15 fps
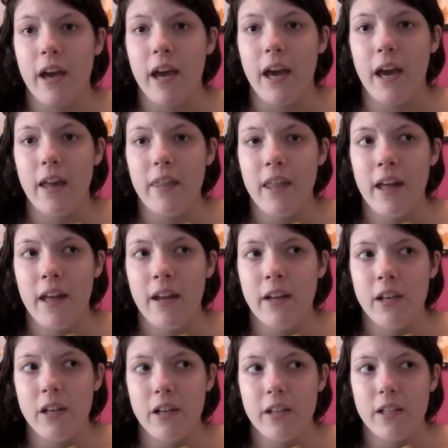and
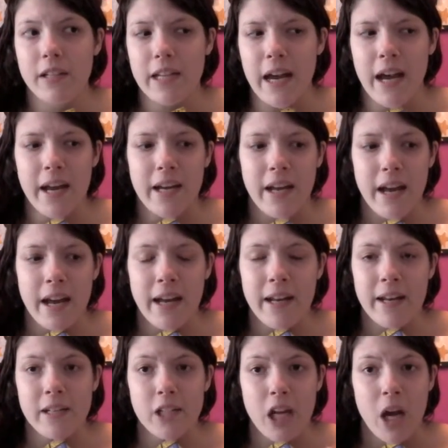then her dad had
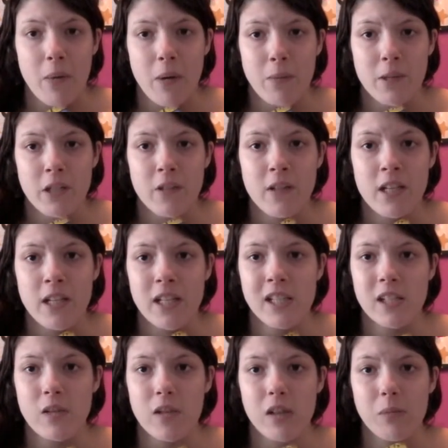a job opportunity,
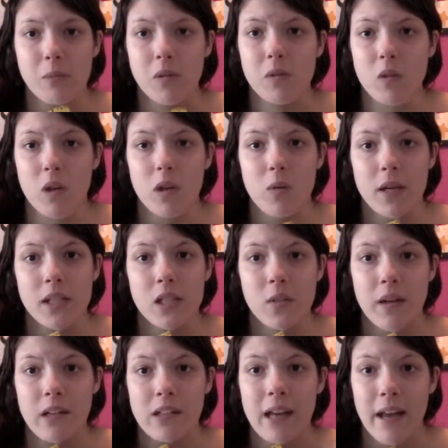so they moved all the way to
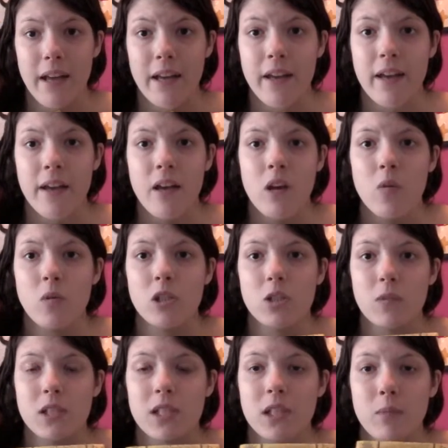LA, which
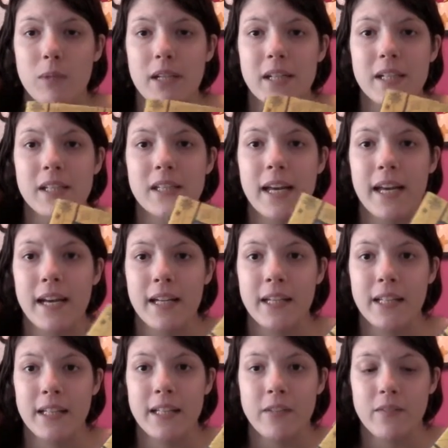was good because
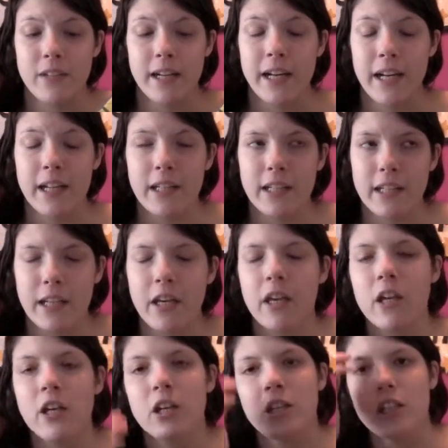Haley,
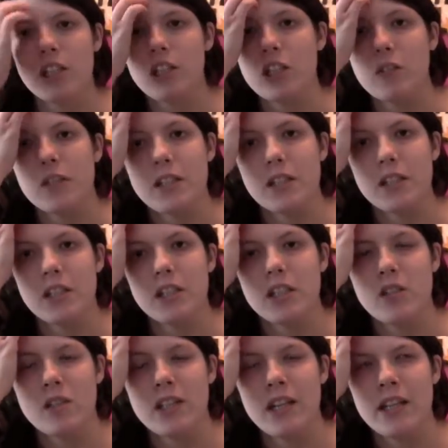she
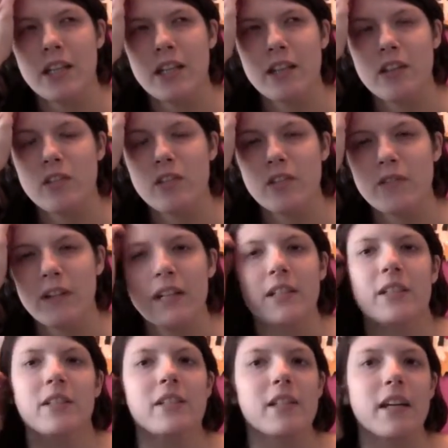only had like 3
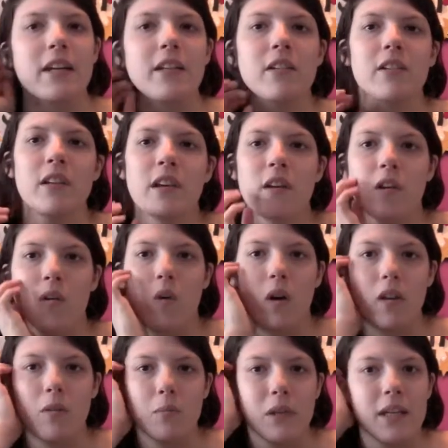friends, and all
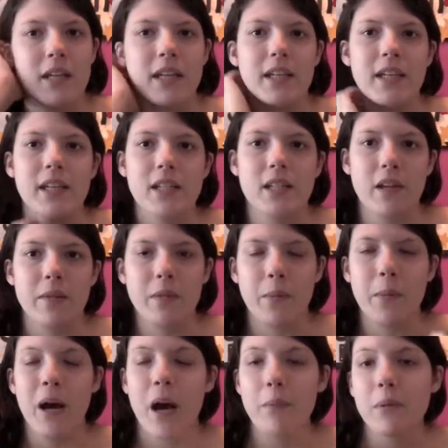the mean kids and the
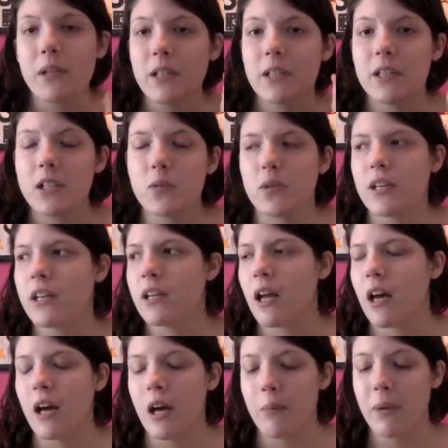populars would
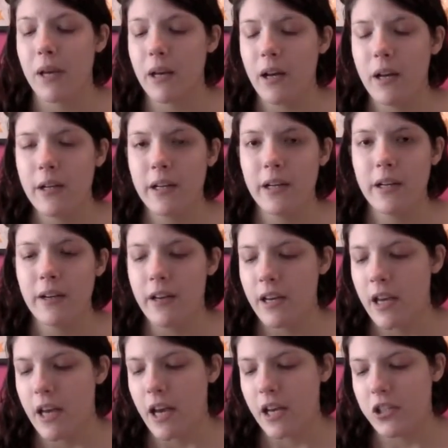pick on her,
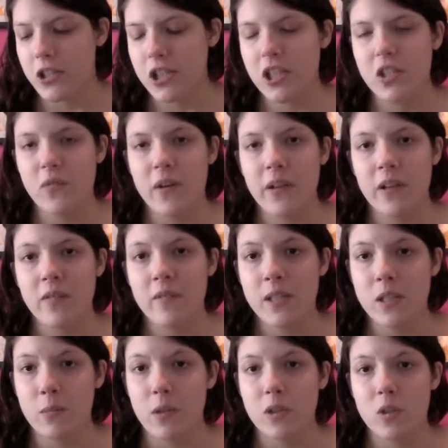and she just felt
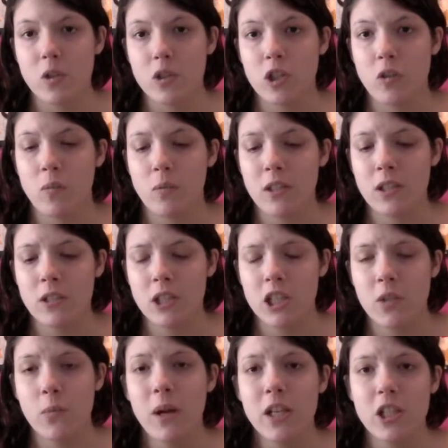invisible. So when
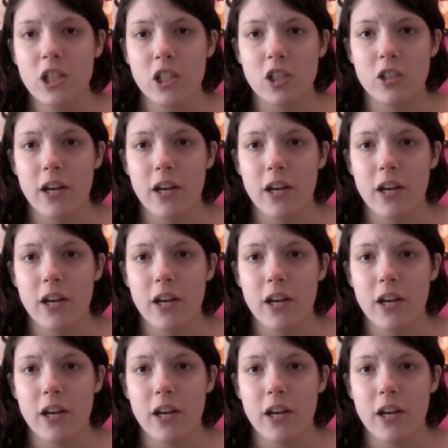she went to